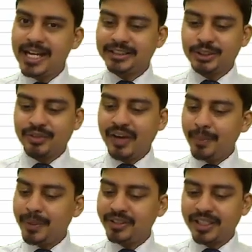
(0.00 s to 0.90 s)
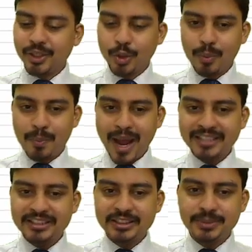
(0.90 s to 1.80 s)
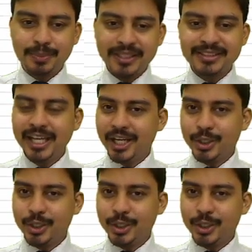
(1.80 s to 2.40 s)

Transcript: So if I press Ctrl backspace key,